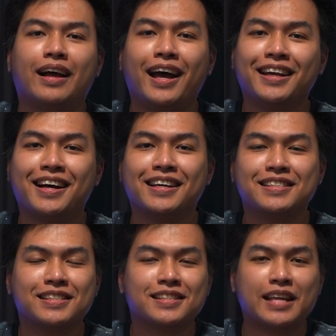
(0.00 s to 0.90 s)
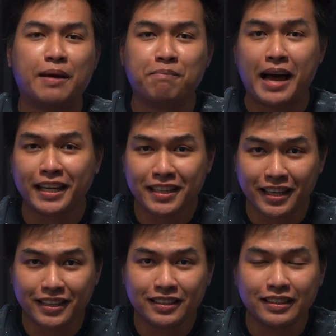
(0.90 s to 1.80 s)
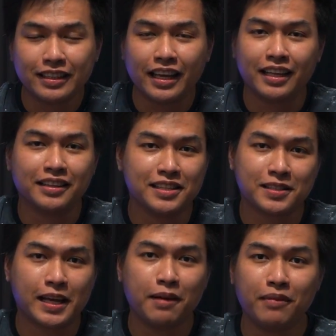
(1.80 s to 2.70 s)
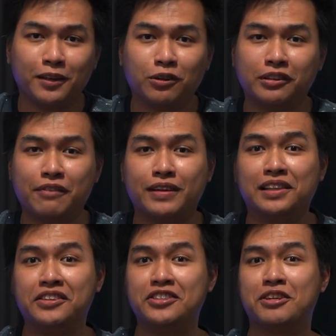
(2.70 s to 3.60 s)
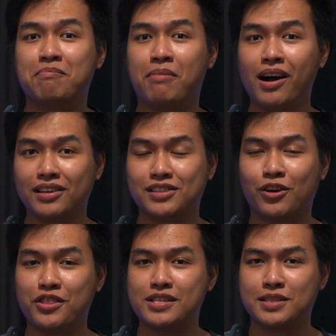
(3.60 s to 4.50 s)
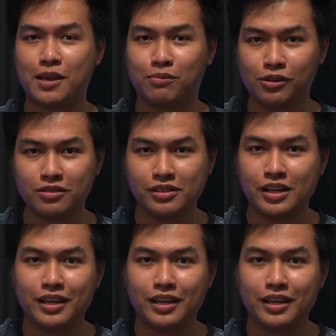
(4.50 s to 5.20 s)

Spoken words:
Hi guys, I'm back again, and this time I don't have a Legion box on this table,